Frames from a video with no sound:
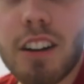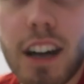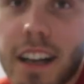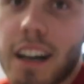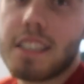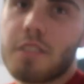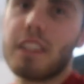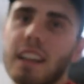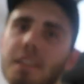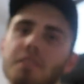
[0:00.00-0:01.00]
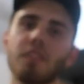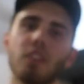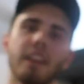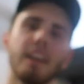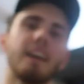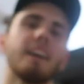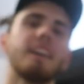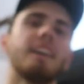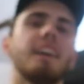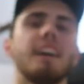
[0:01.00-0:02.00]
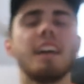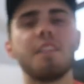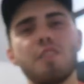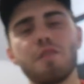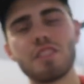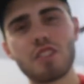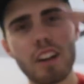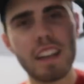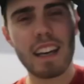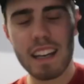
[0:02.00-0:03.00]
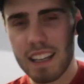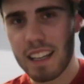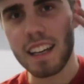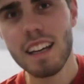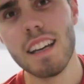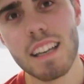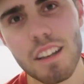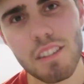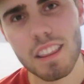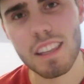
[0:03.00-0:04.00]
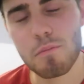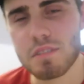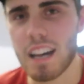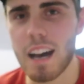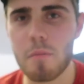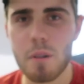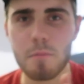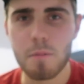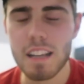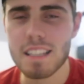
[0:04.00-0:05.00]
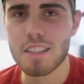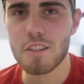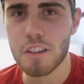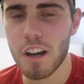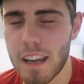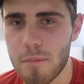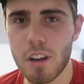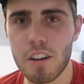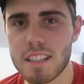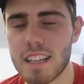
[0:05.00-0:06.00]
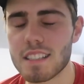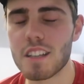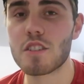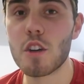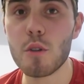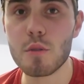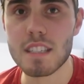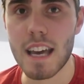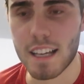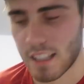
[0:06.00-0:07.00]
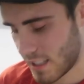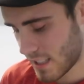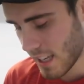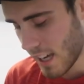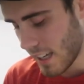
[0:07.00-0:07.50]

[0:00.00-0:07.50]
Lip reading: All right guys, I'm gonna leave the vlog here. If you've enjoyed it, give it a thumbs up. Please do, go down below, it takes like 2 seconds.